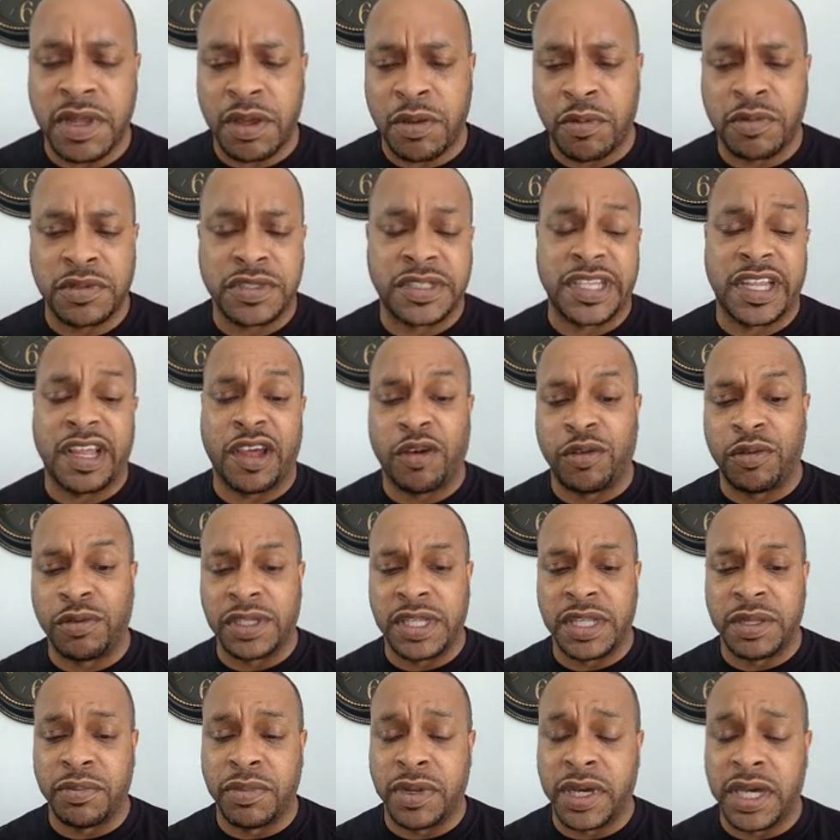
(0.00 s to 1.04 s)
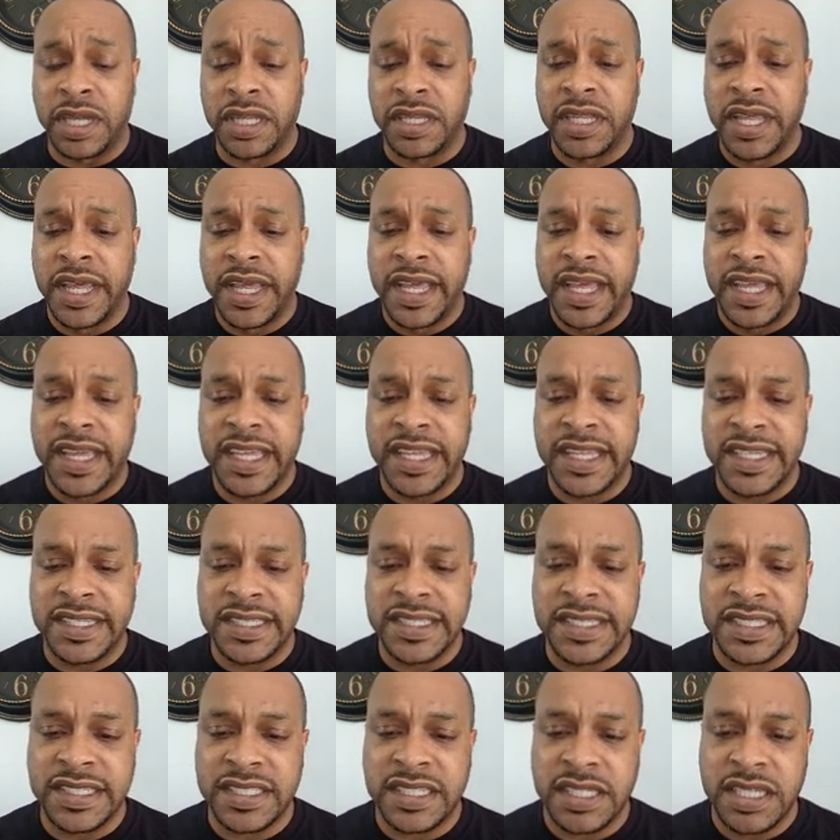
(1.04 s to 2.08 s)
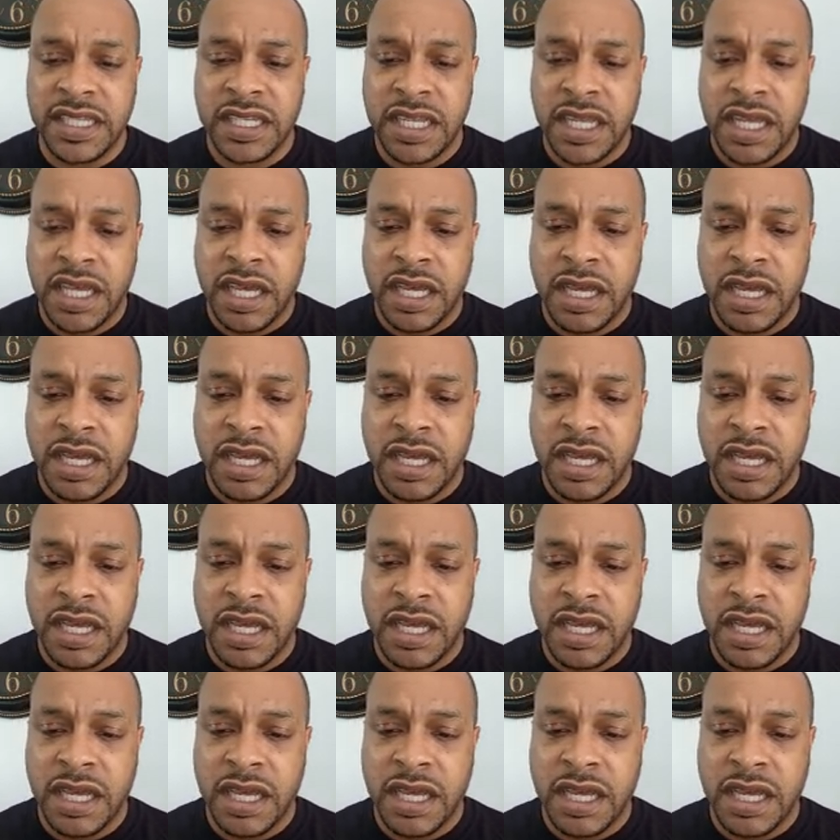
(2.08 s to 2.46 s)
I won't say only, but is